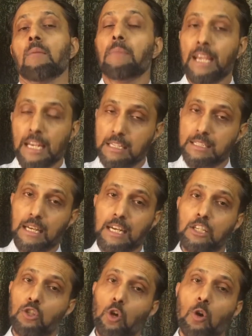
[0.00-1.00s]
Means the
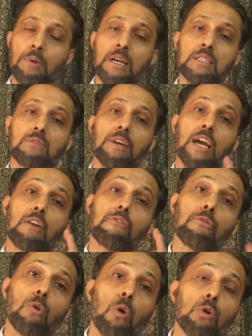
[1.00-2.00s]
consumers were
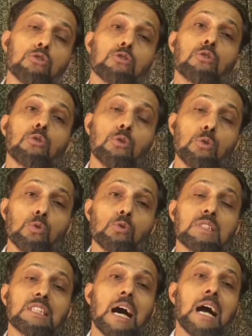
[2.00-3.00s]
forced to
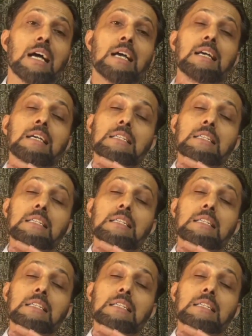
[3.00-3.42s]
use the